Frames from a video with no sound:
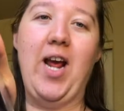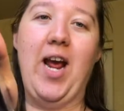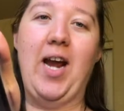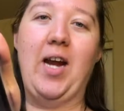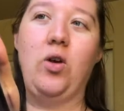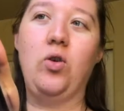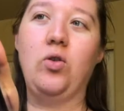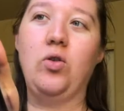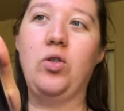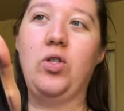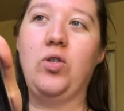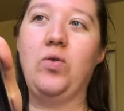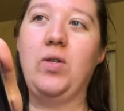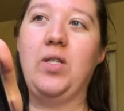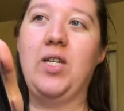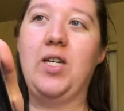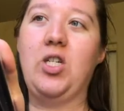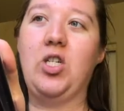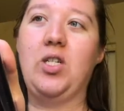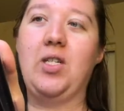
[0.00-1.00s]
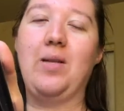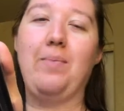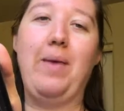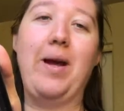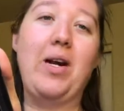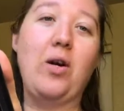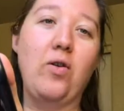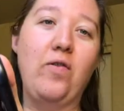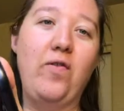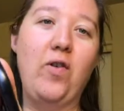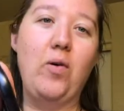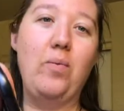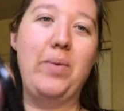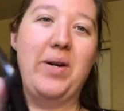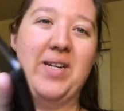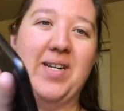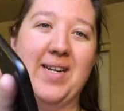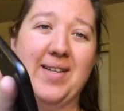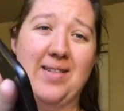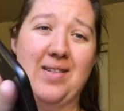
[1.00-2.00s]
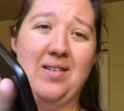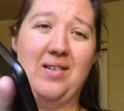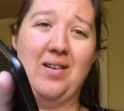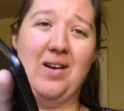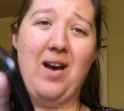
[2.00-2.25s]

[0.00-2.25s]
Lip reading: angle so it touches the microphone but doesn't